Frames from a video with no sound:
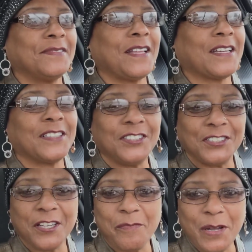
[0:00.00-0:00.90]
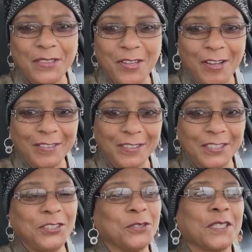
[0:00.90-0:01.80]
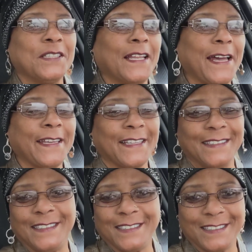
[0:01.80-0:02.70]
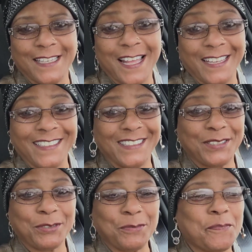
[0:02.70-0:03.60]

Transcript: I can share my thoughts and you can like and dislike too.